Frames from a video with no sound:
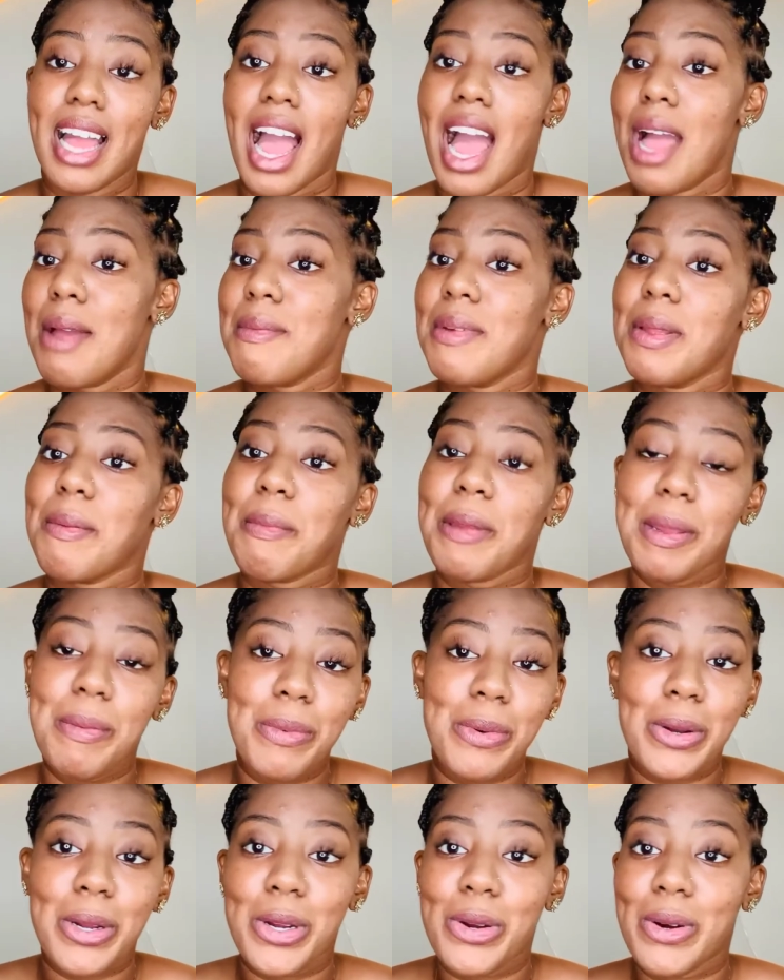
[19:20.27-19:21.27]
I mean,
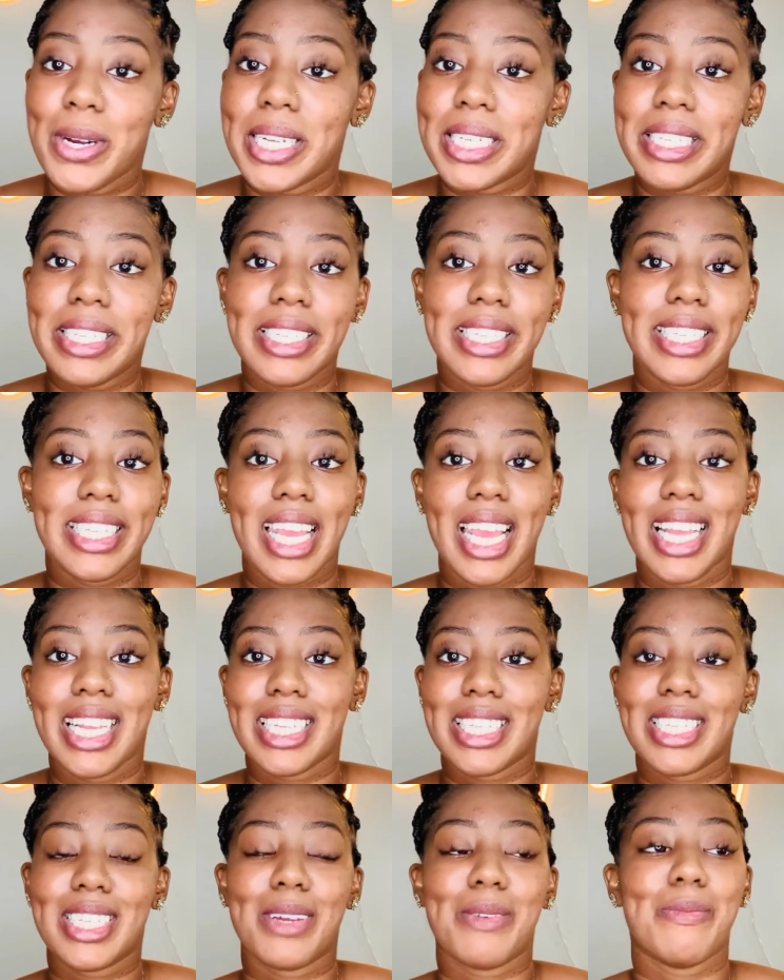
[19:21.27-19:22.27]
people are going to say
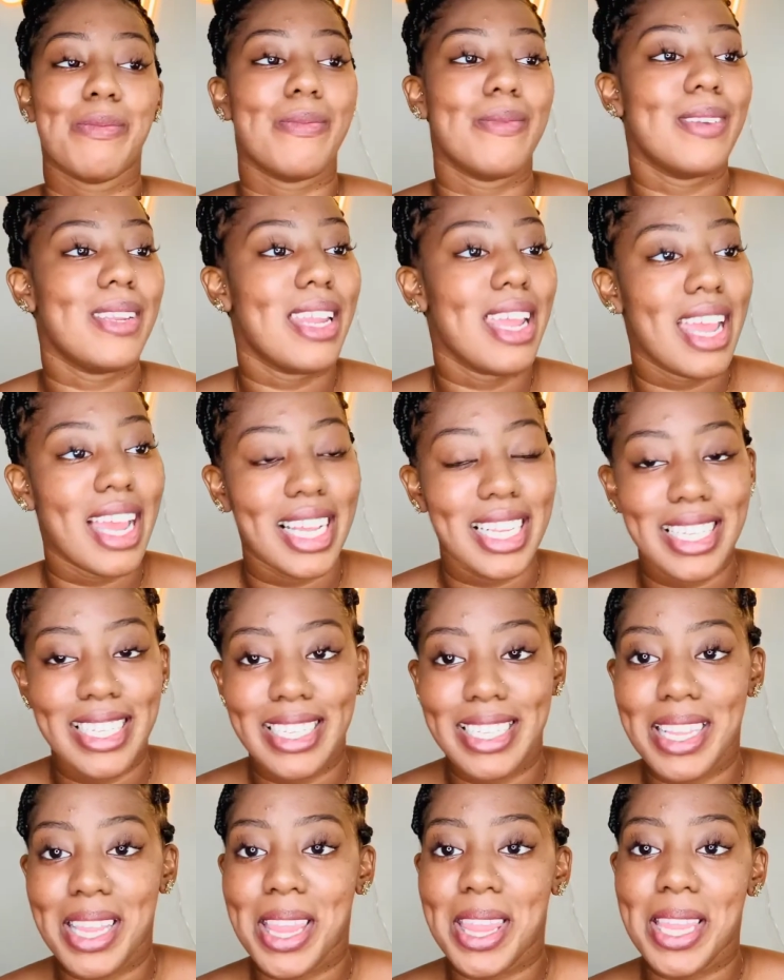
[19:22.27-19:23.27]
some
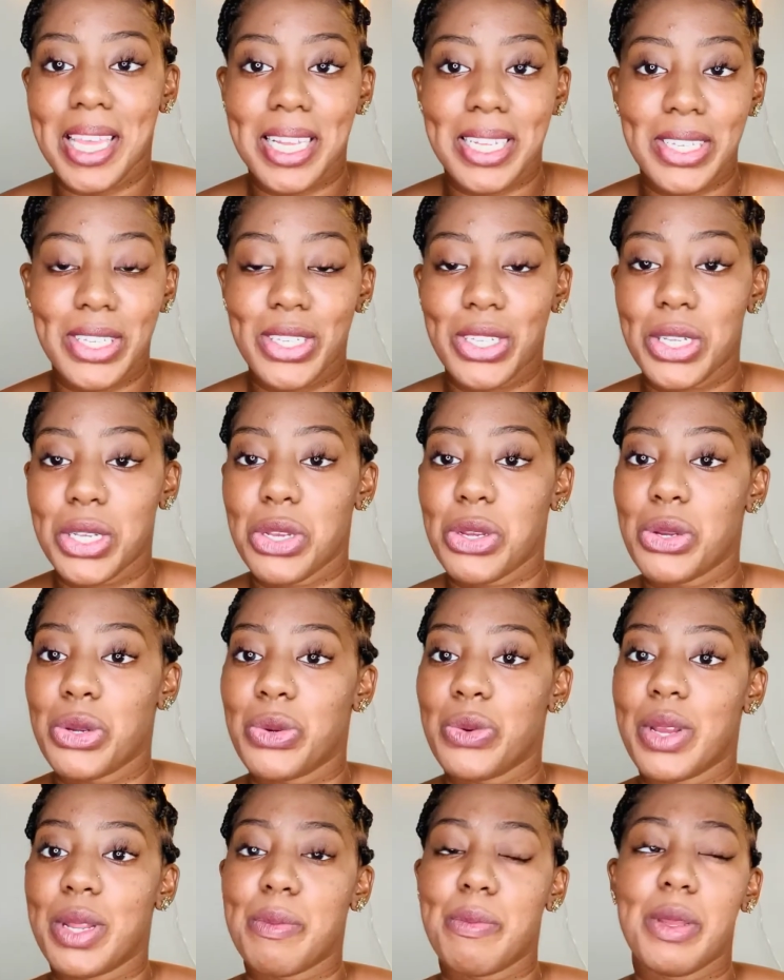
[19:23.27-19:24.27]
nasty things to you,
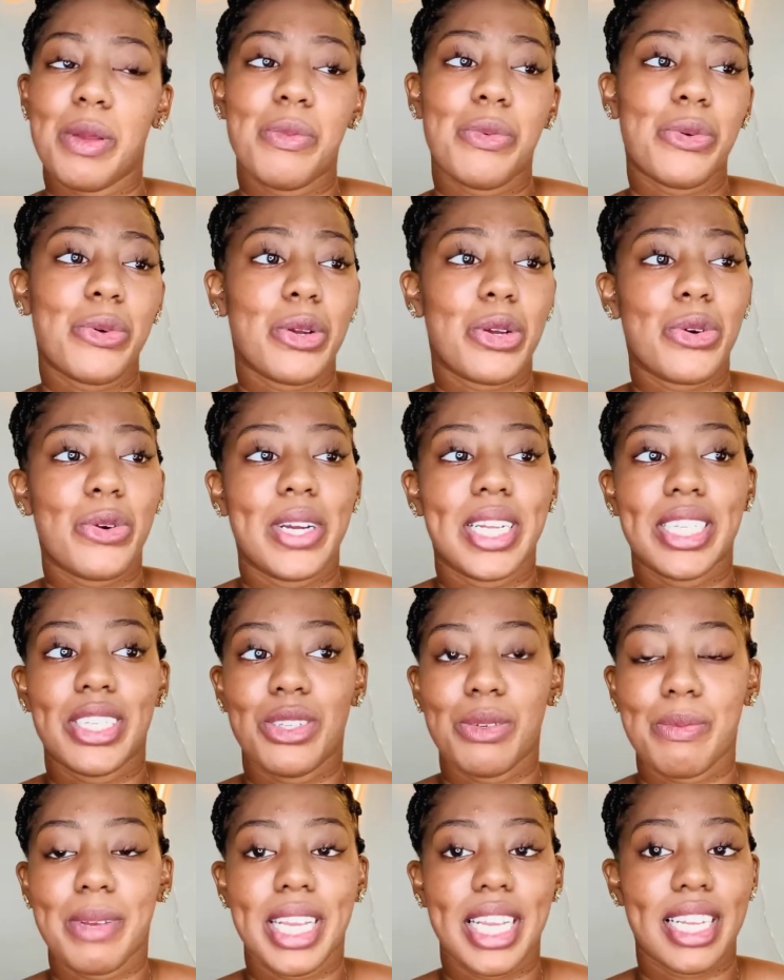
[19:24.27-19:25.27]
and people are going to
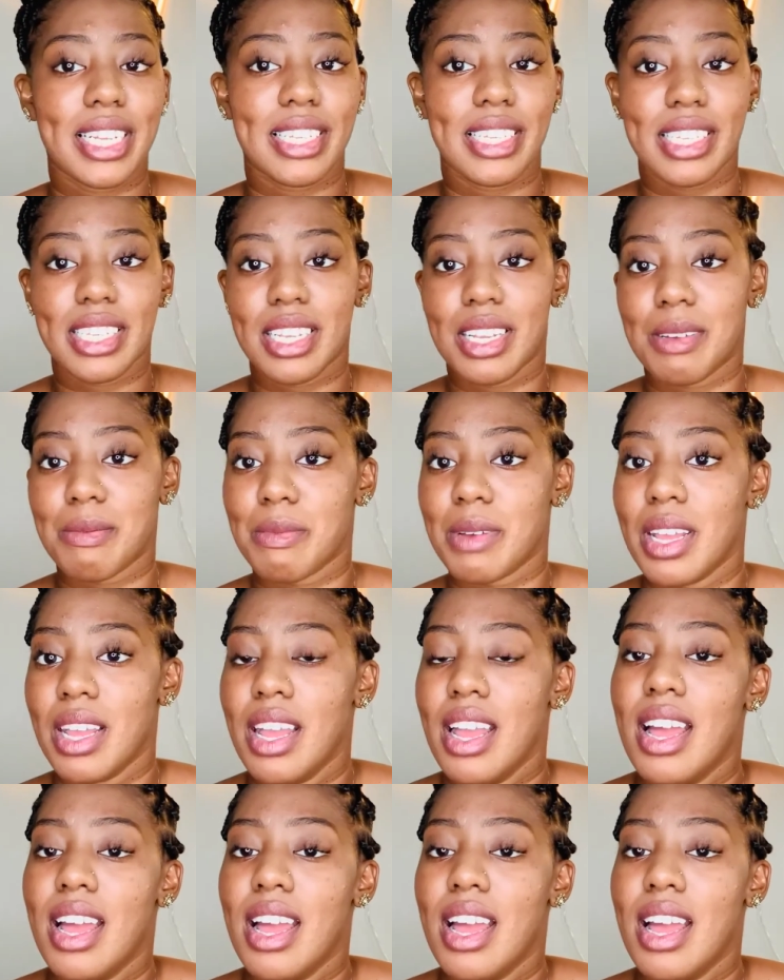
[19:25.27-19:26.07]
make it seem